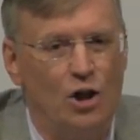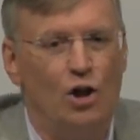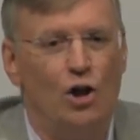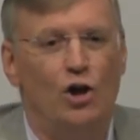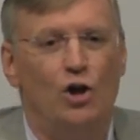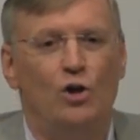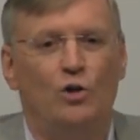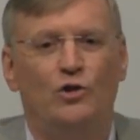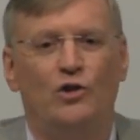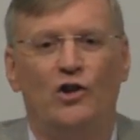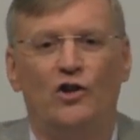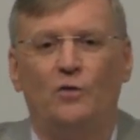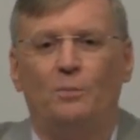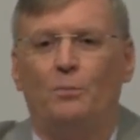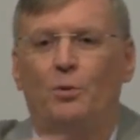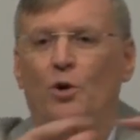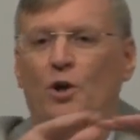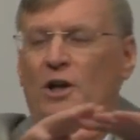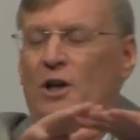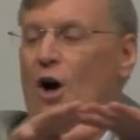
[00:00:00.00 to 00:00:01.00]
who just
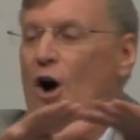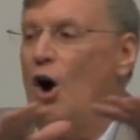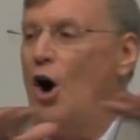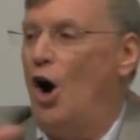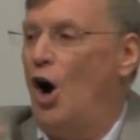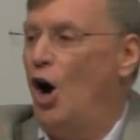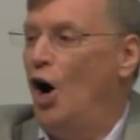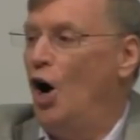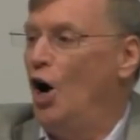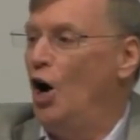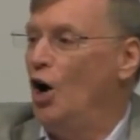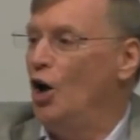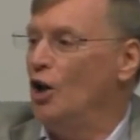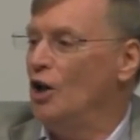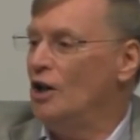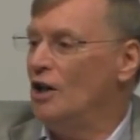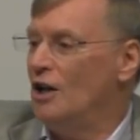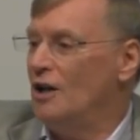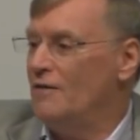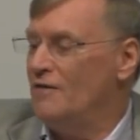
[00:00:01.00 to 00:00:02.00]
put
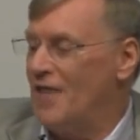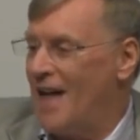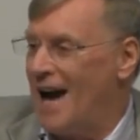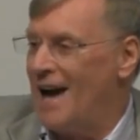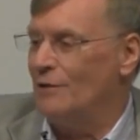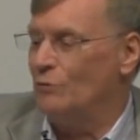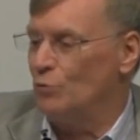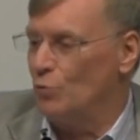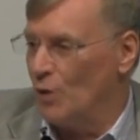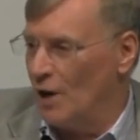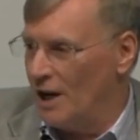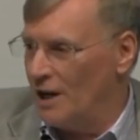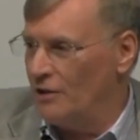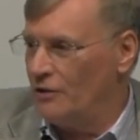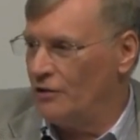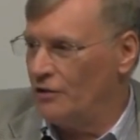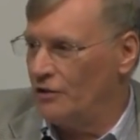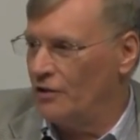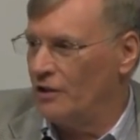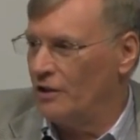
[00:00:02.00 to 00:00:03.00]
all of that
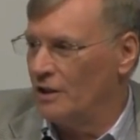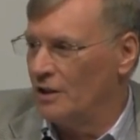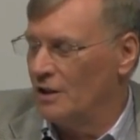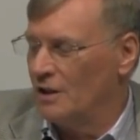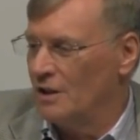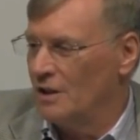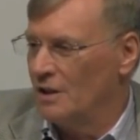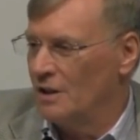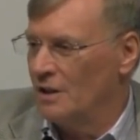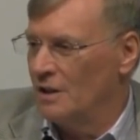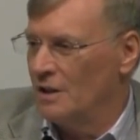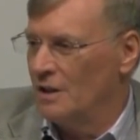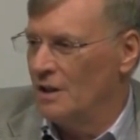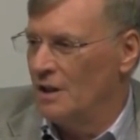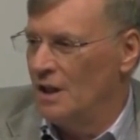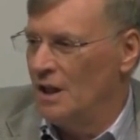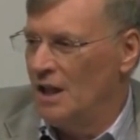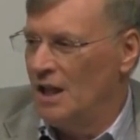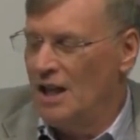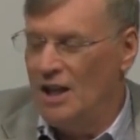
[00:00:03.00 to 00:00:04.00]
race
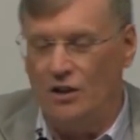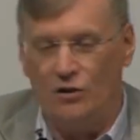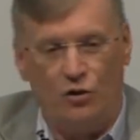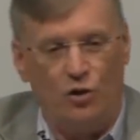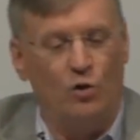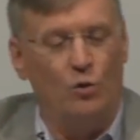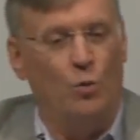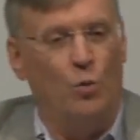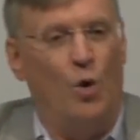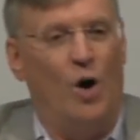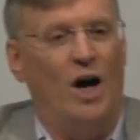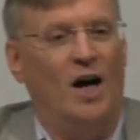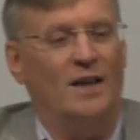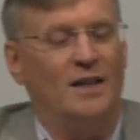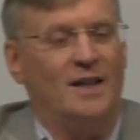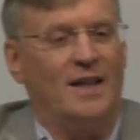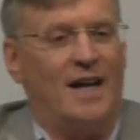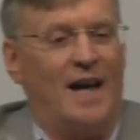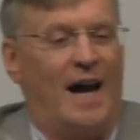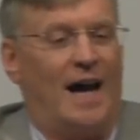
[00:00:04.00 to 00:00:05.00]
into
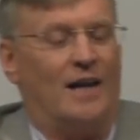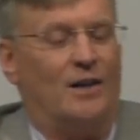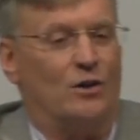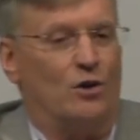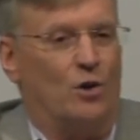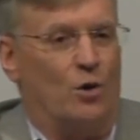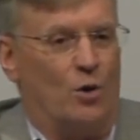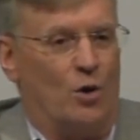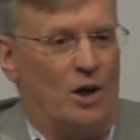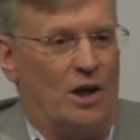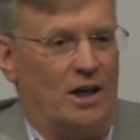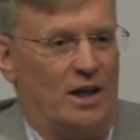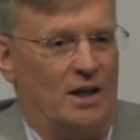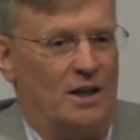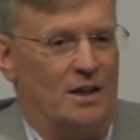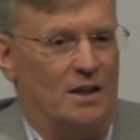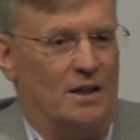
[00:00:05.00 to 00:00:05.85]
one category